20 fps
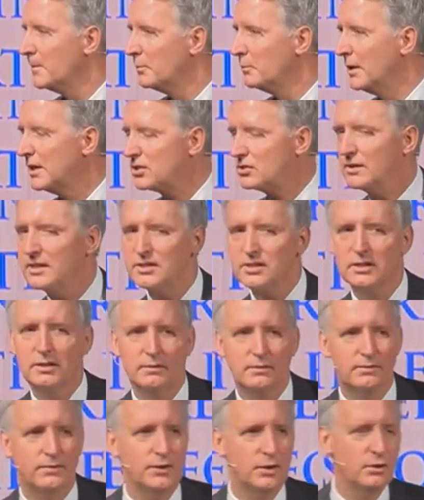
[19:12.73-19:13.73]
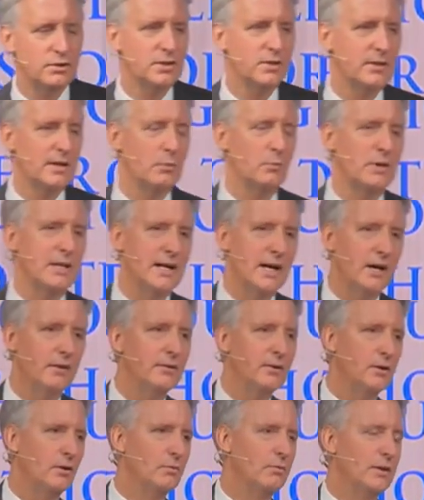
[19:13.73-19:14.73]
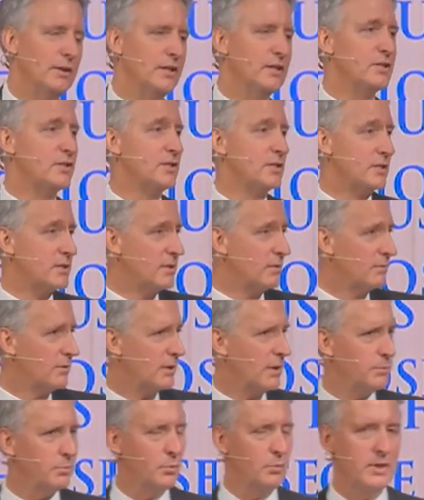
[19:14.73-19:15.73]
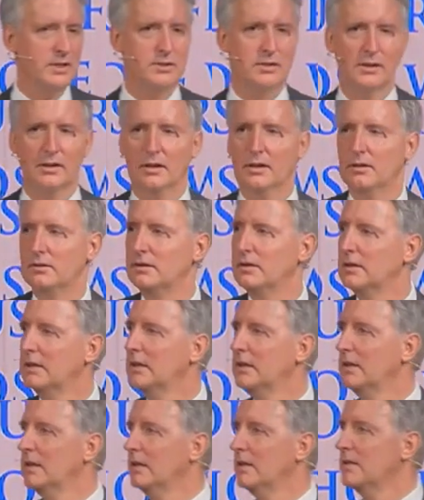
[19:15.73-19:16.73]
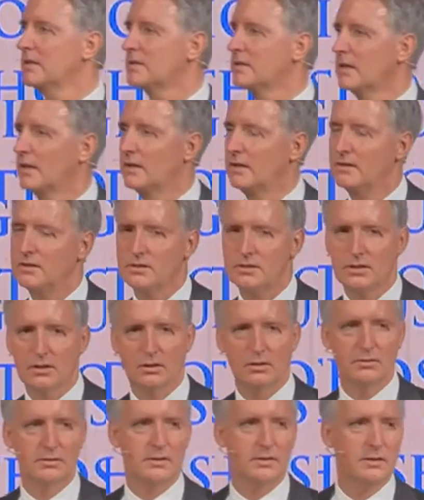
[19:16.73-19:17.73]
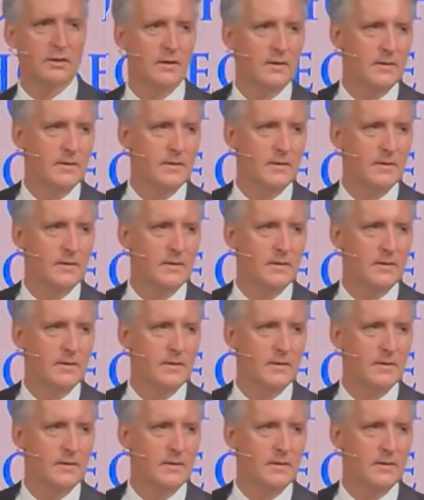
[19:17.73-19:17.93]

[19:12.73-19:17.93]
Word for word: Much less confusion that we now know, released just a couple weeks ago, a study that shows